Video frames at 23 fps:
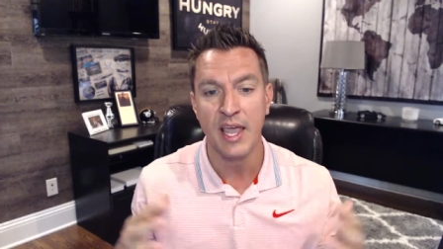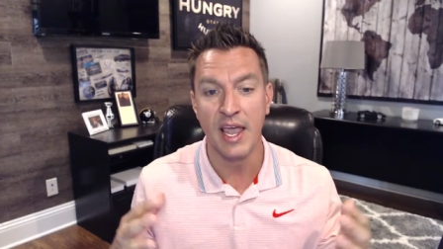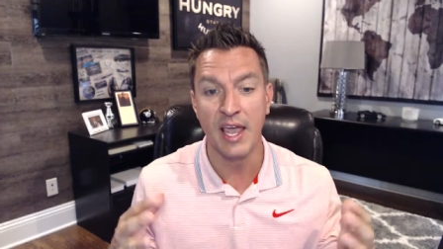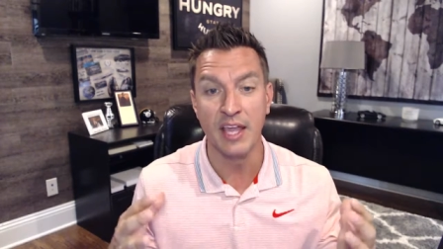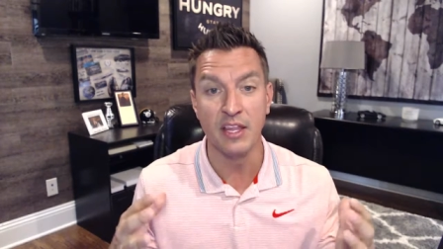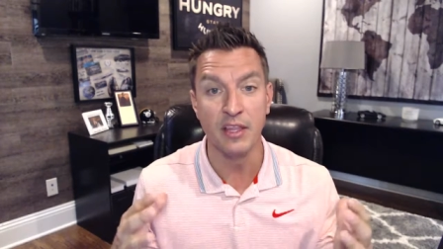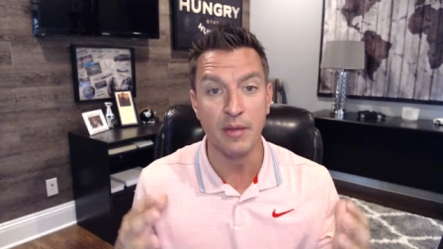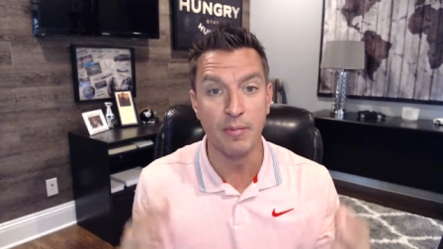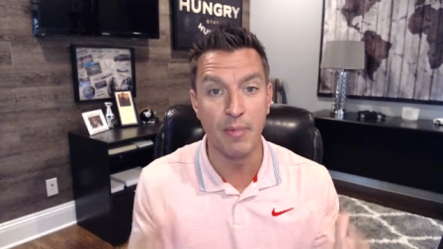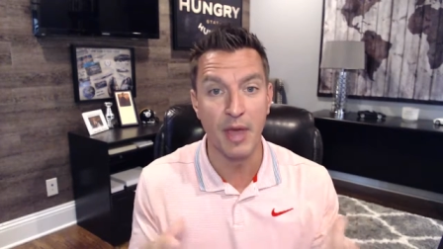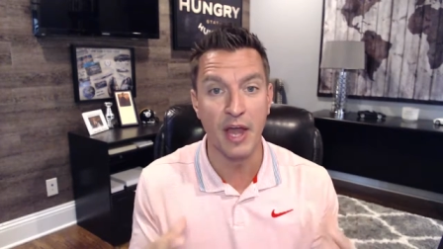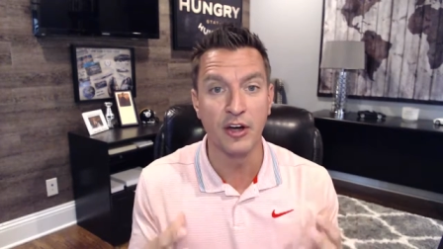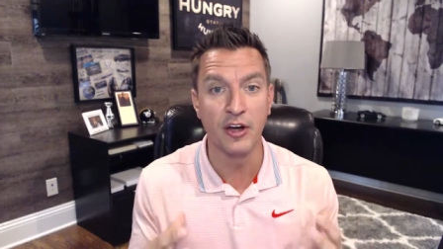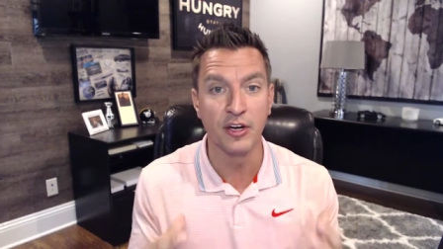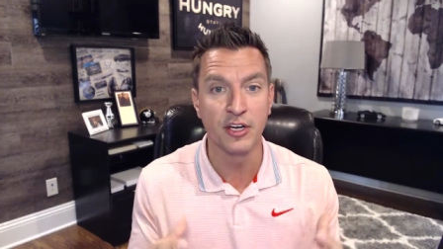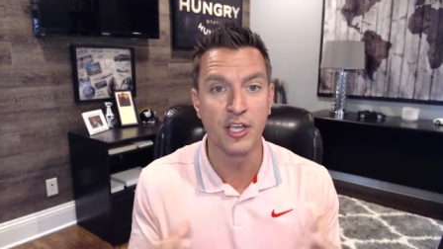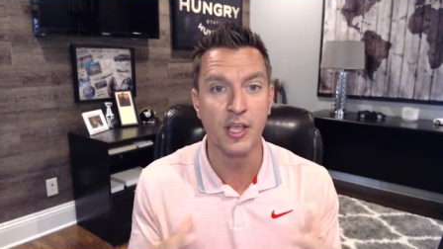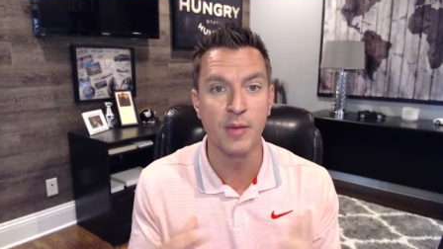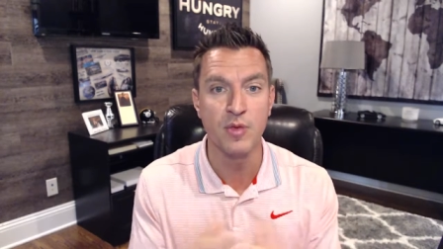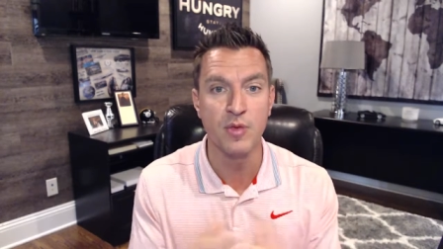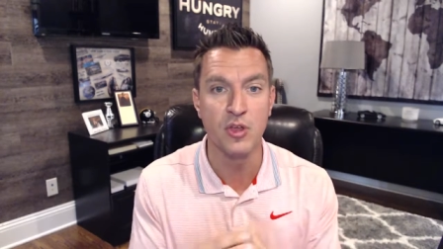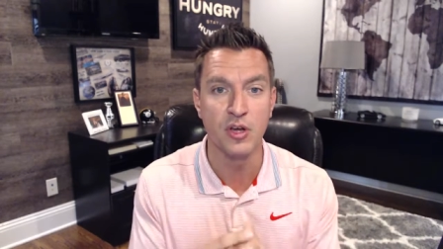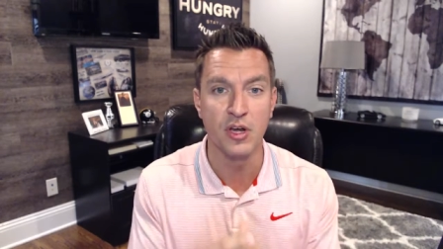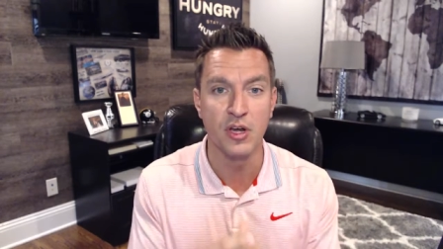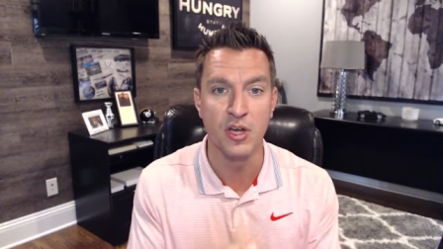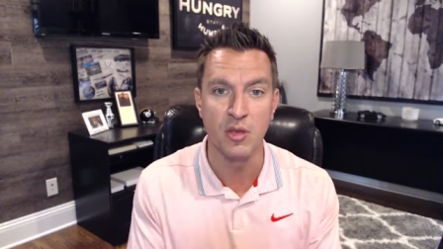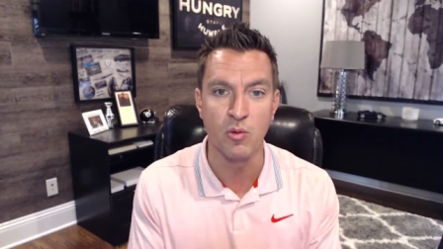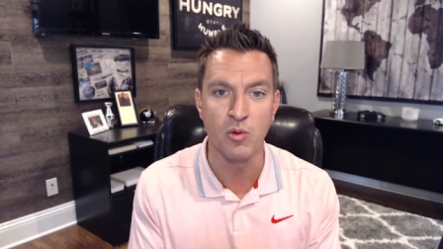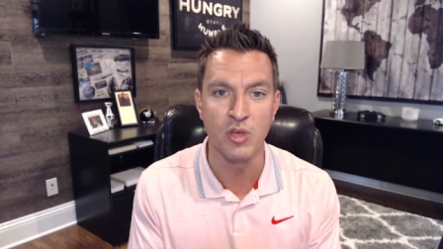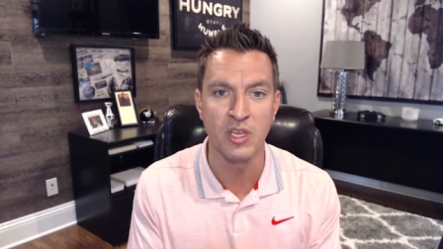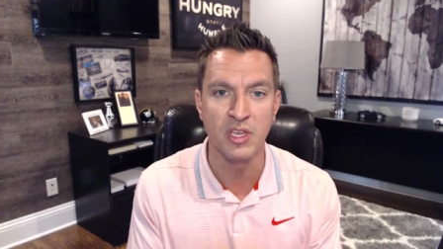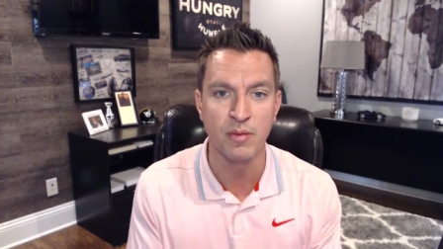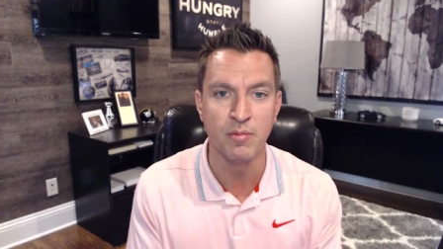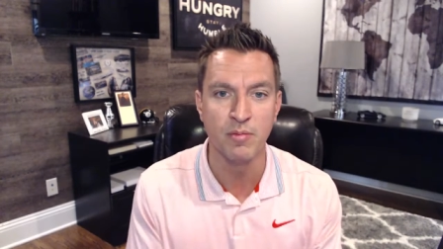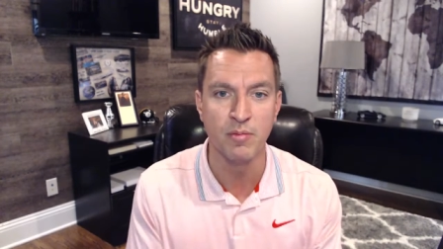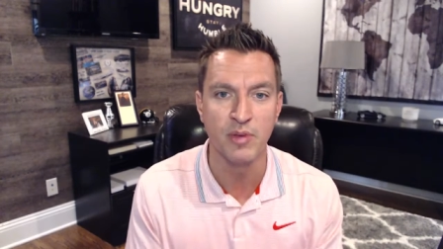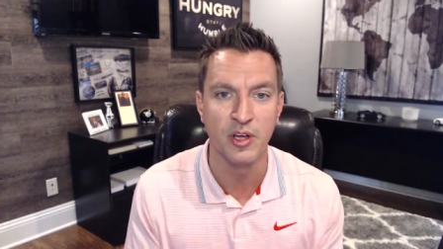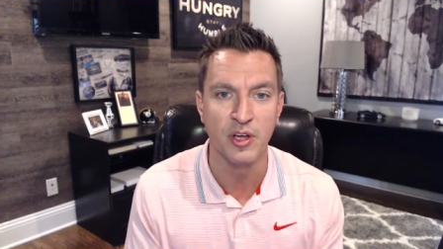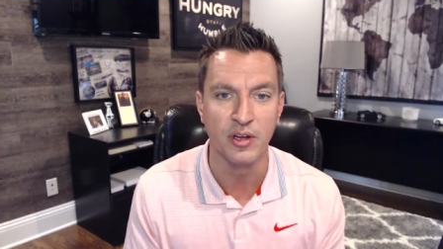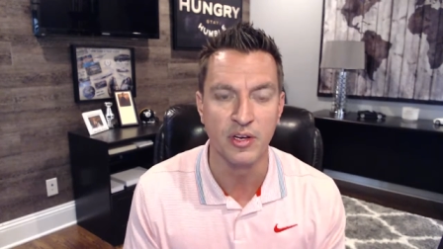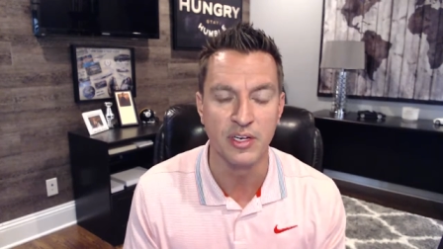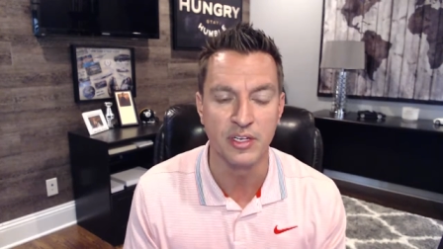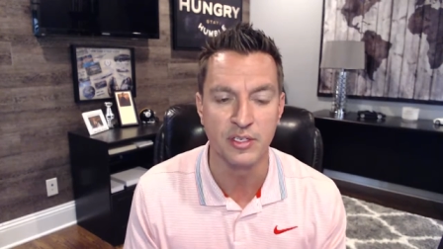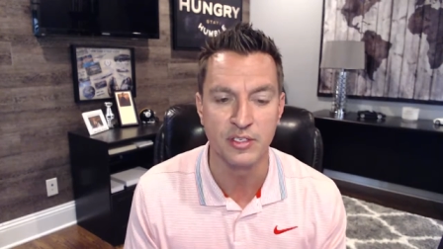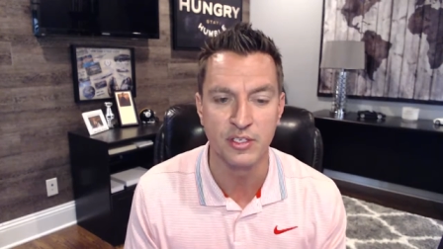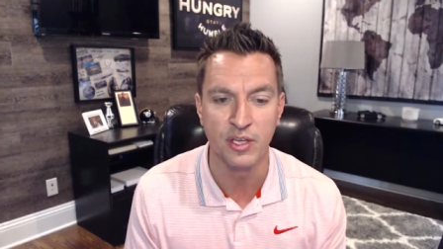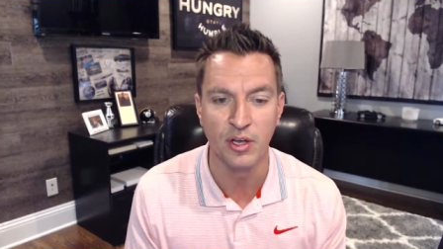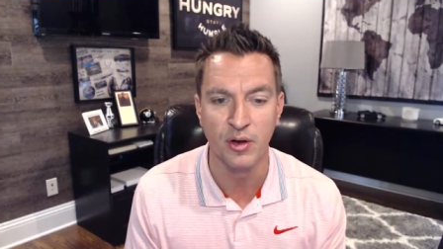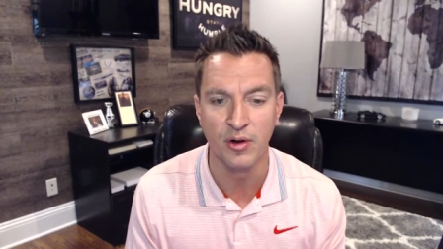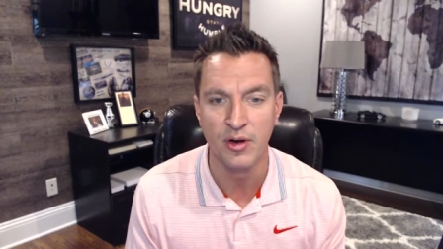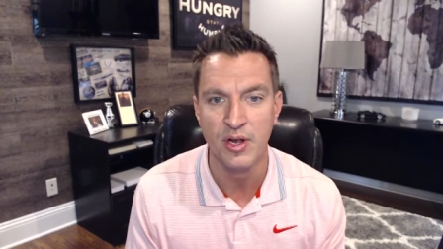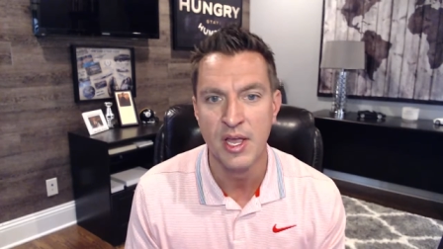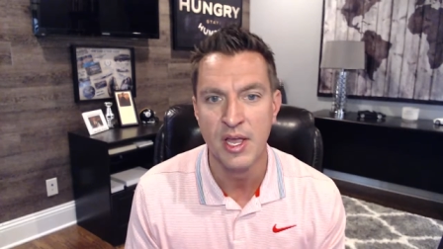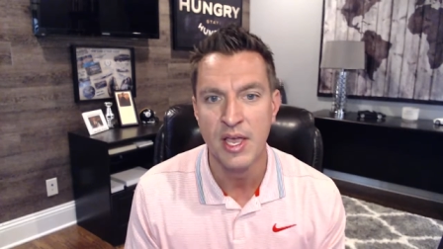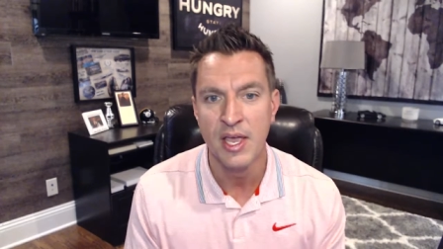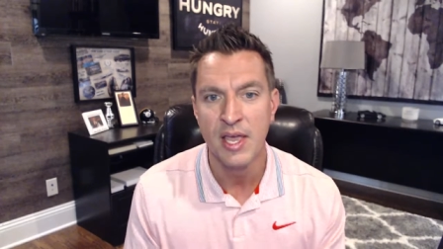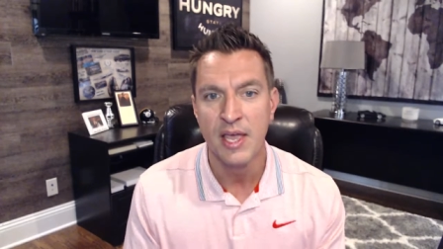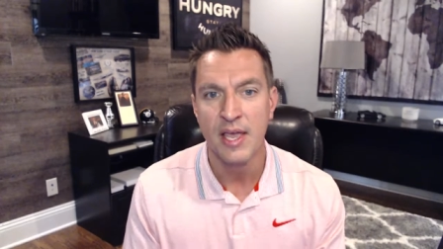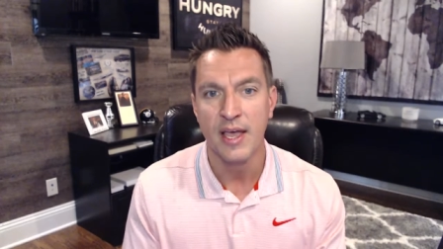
and the better community we can build. And so,